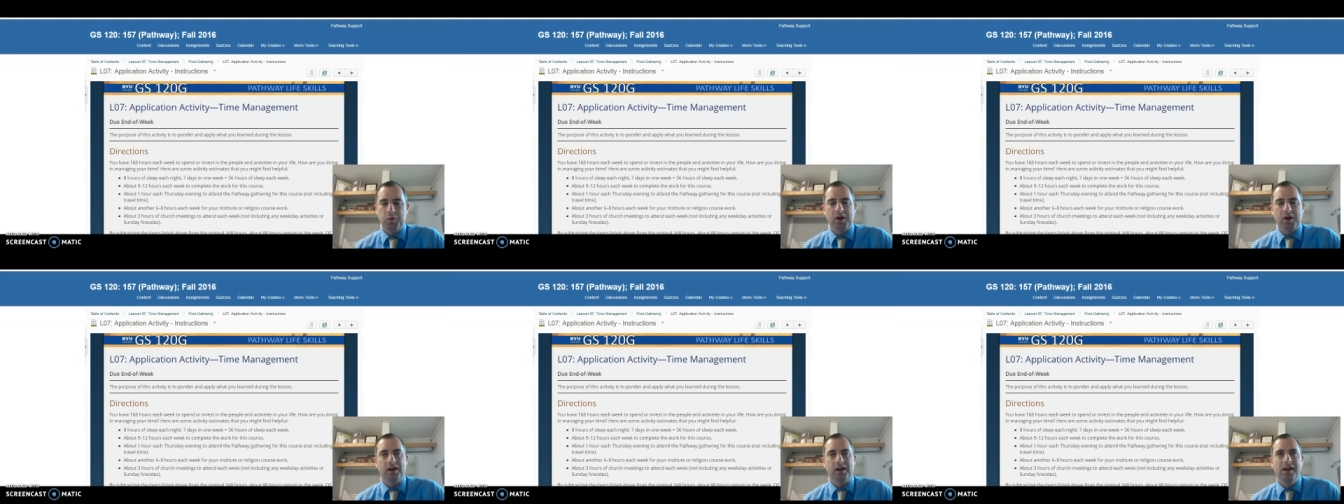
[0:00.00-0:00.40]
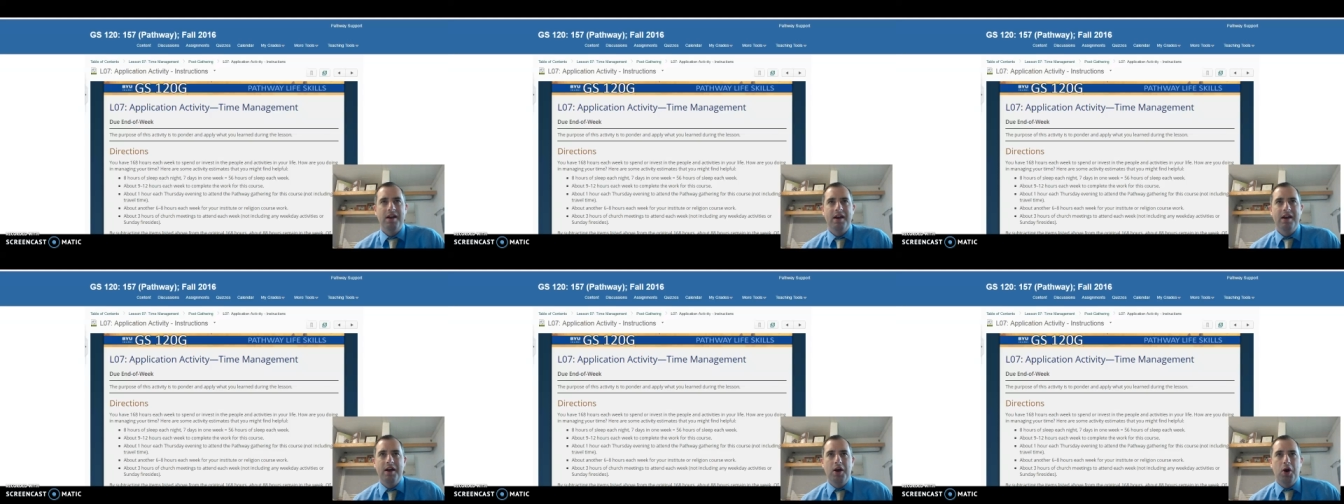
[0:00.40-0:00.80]
We're
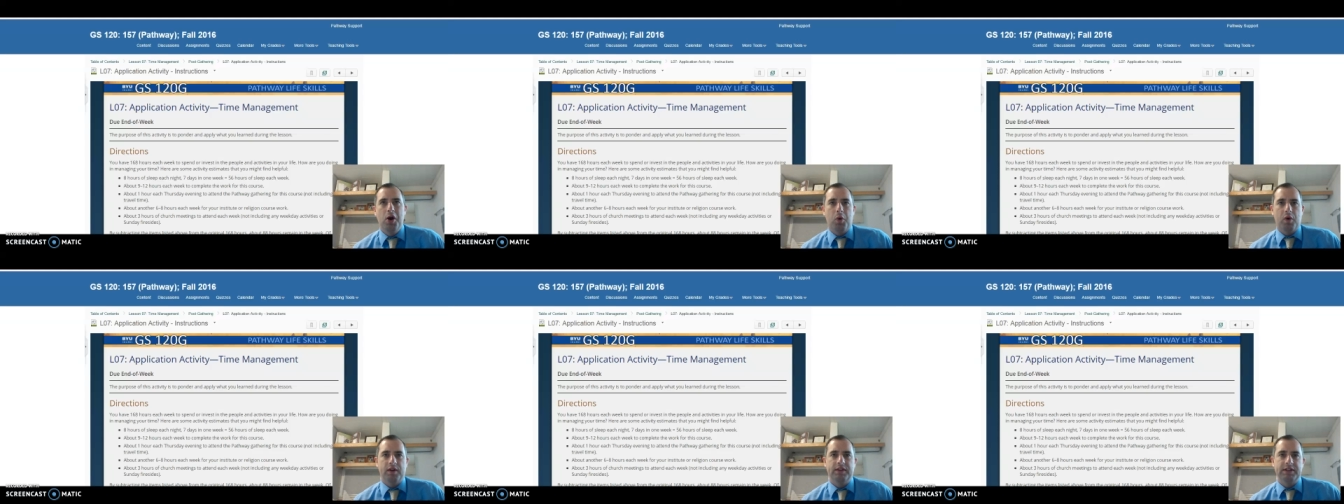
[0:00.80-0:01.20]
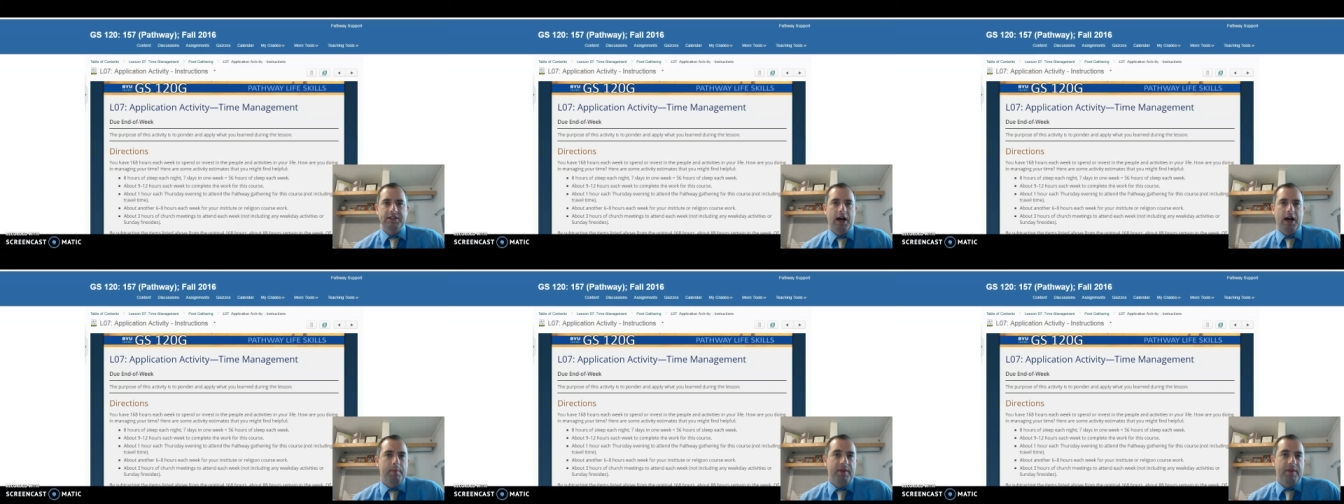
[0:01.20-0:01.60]
at the
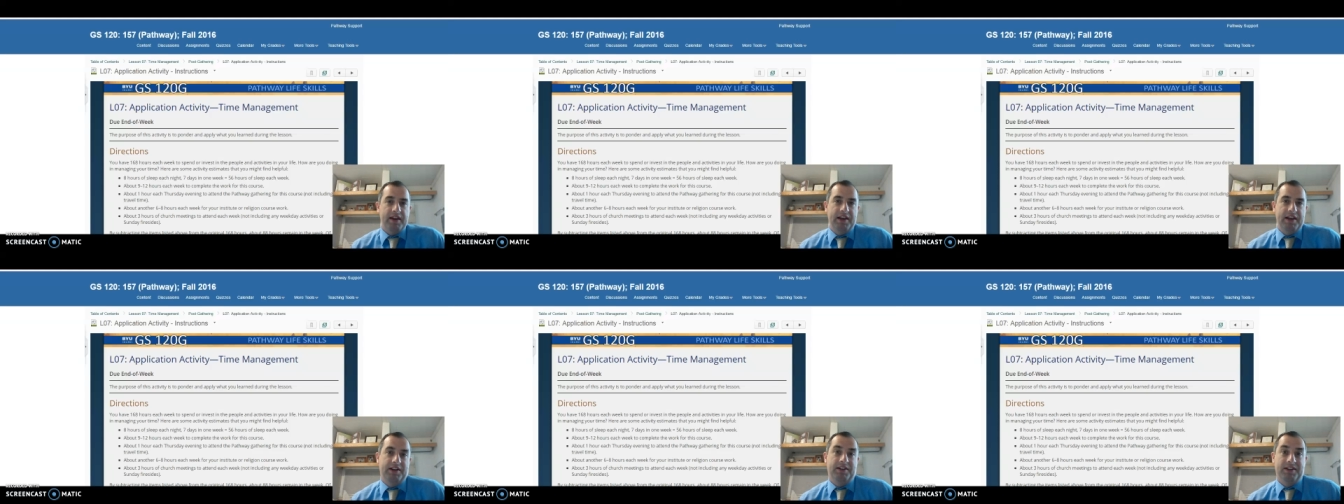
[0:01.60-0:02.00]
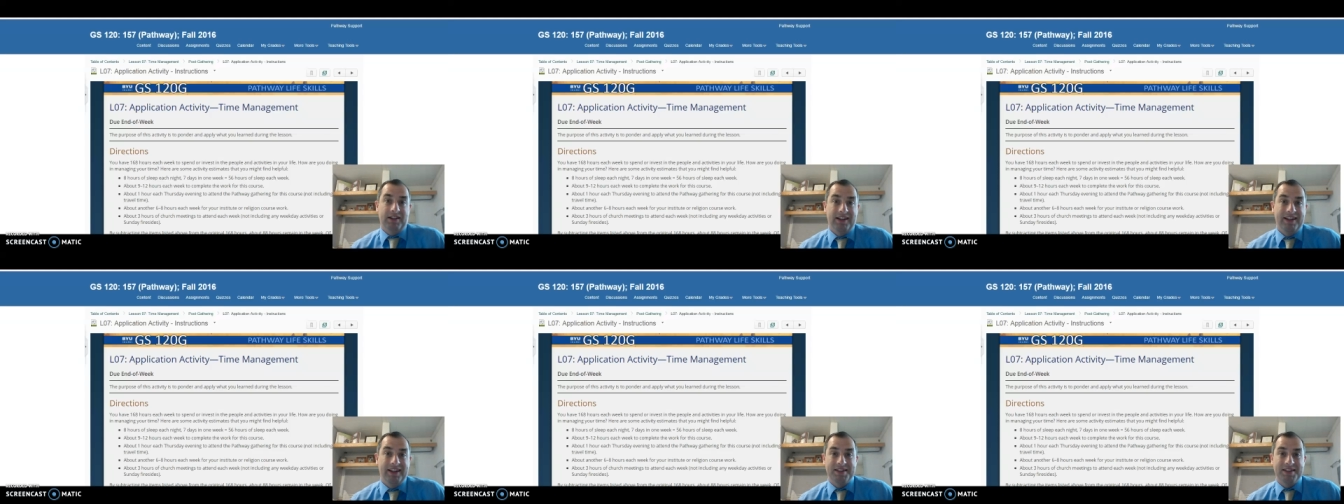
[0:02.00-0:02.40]
top of the
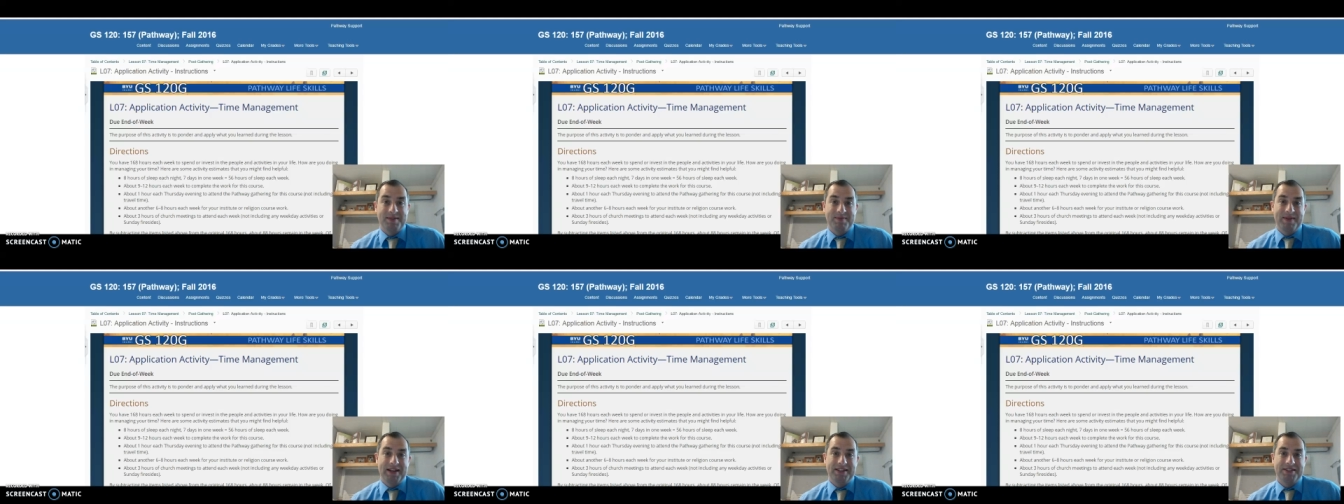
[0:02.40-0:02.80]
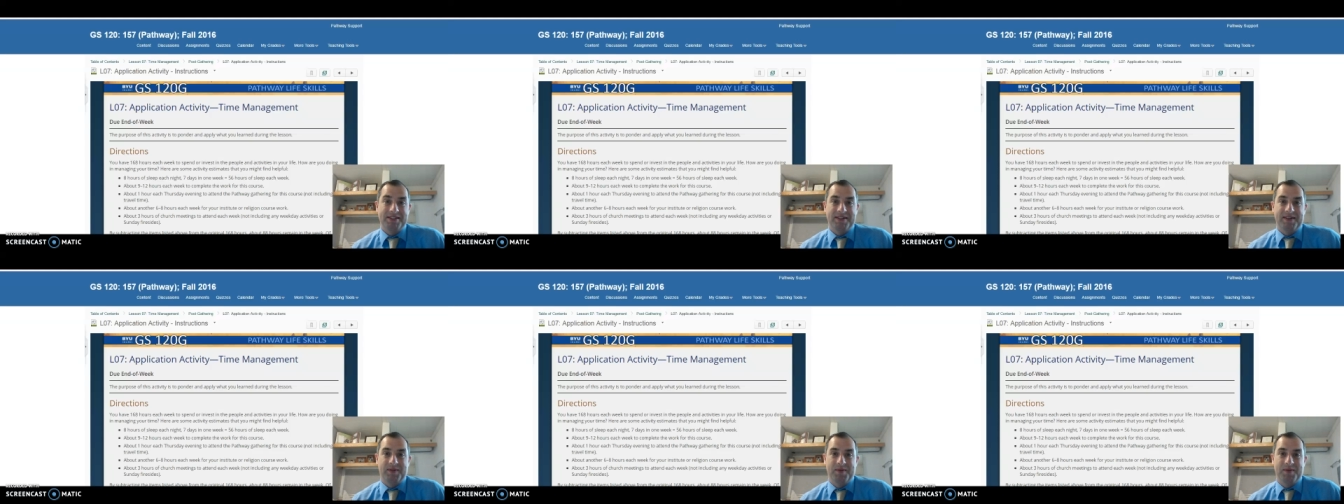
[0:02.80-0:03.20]
hill in the
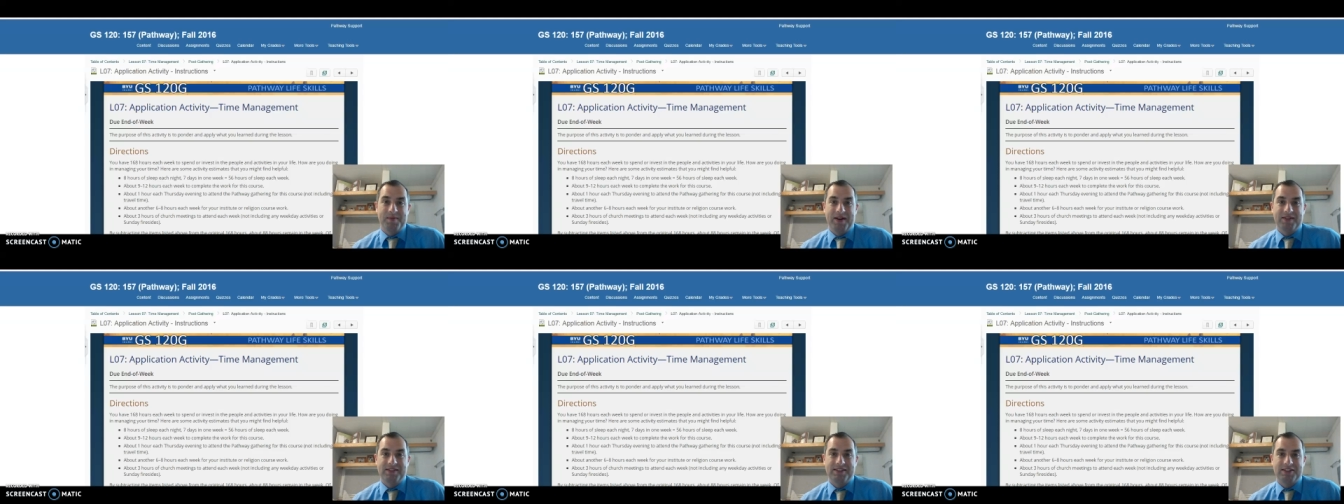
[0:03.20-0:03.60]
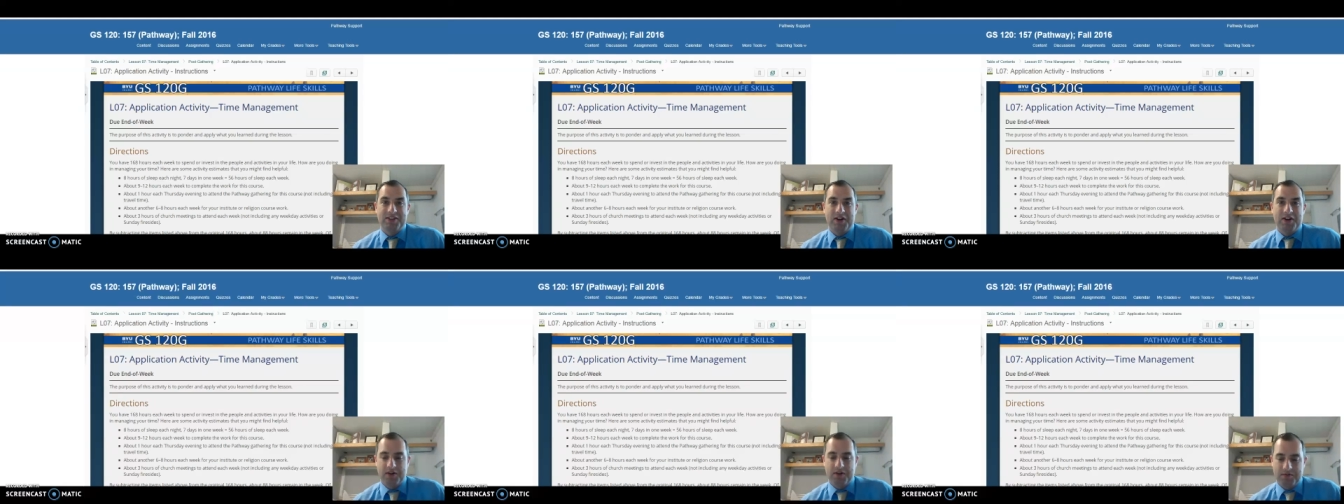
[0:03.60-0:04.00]
semester and we're about to
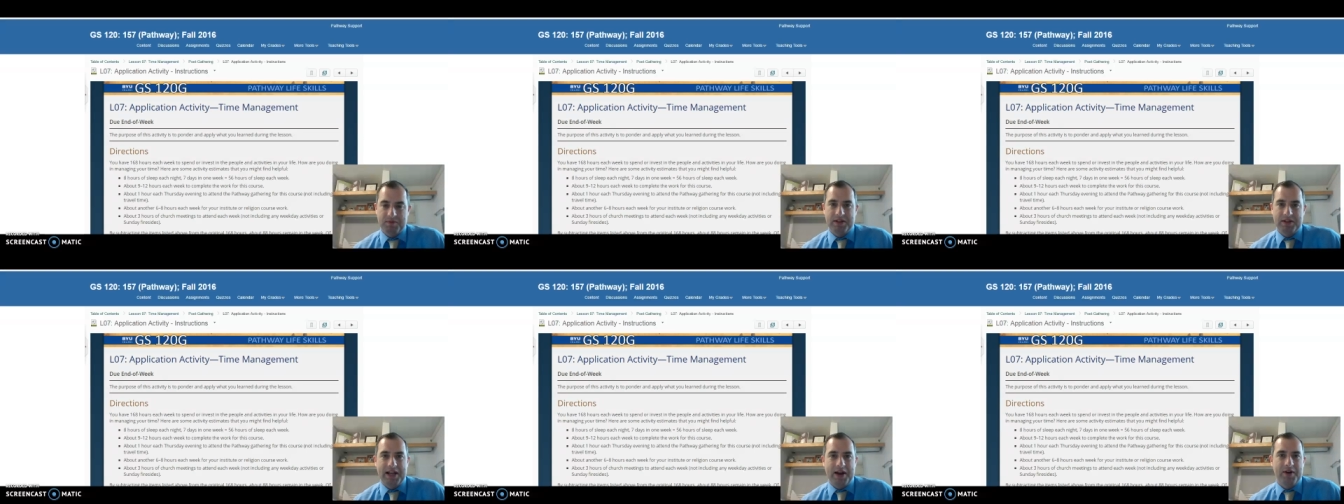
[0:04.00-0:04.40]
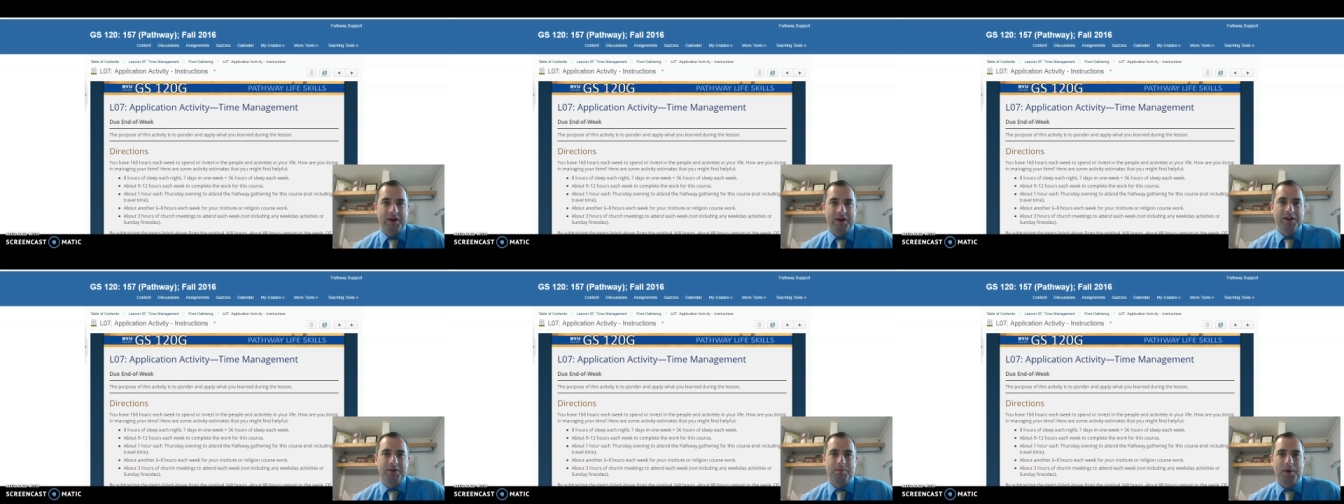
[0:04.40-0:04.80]
start the
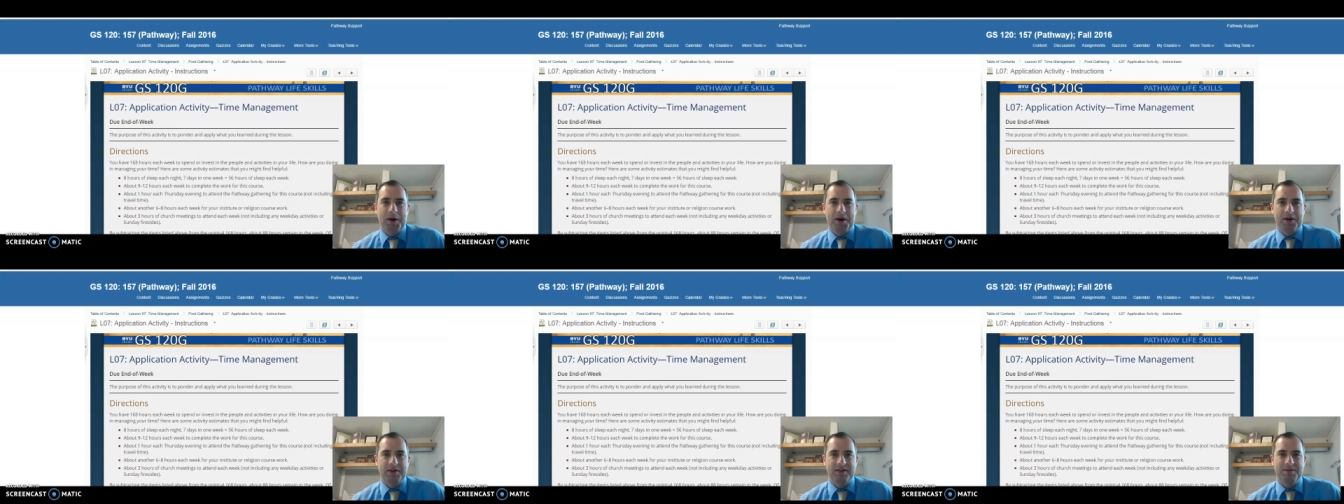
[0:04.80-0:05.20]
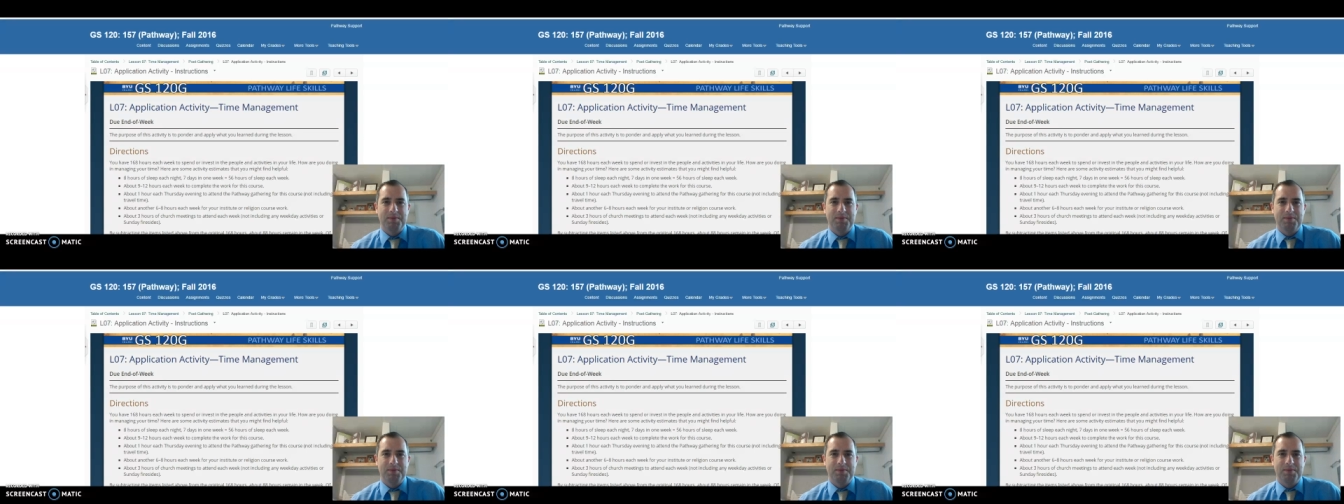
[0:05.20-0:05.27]
downhill part,